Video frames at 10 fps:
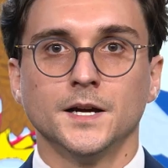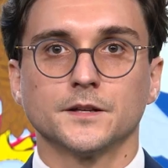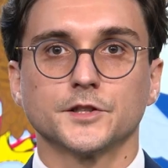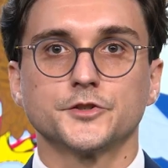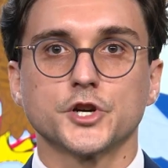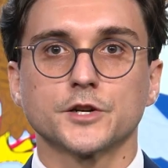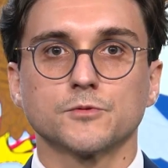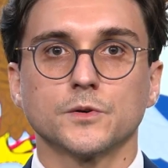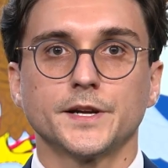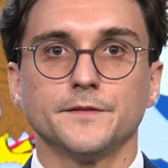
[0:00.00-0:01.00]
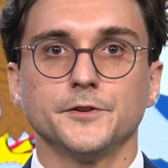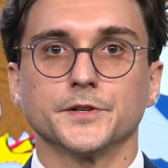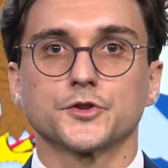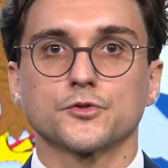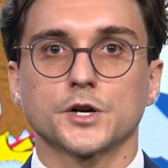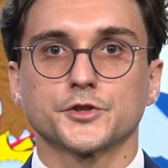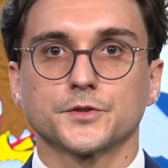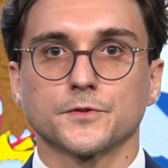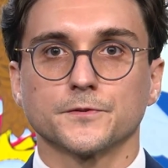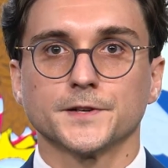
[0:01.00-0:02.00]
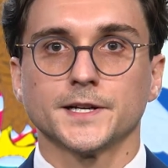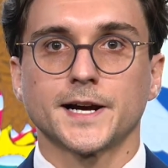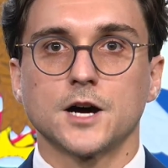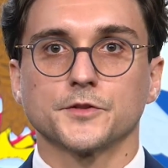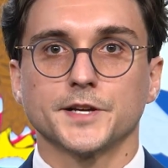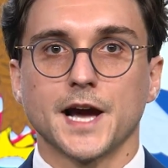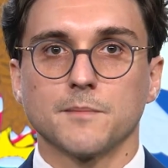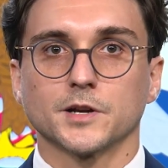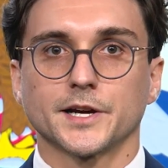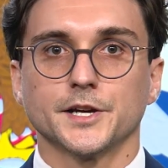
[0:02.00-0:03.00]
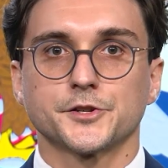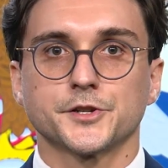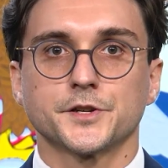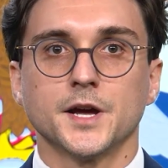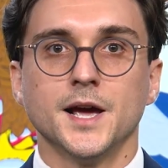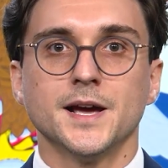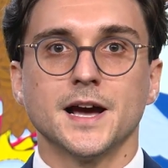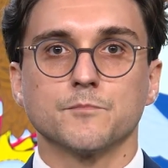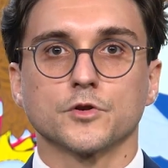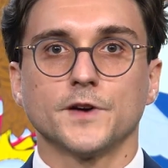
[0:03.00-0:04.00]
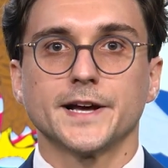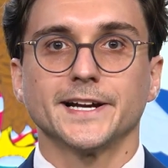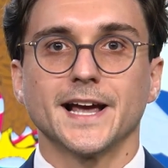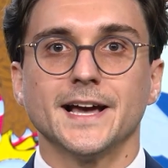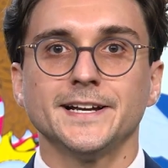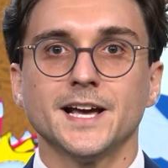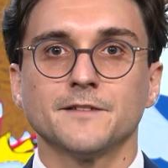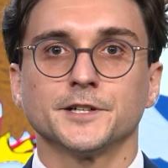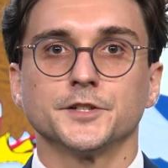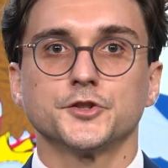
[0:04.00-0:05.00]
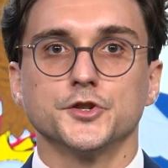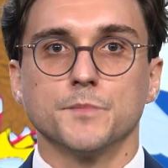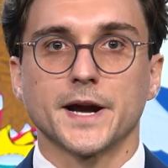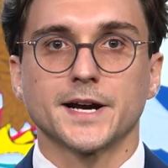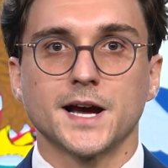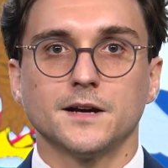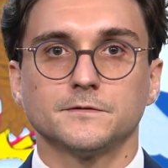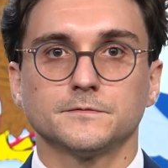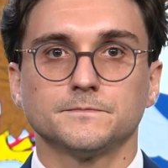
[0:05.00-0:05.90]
The judge will give you instructions for filling out the application and providing any evidence you might have.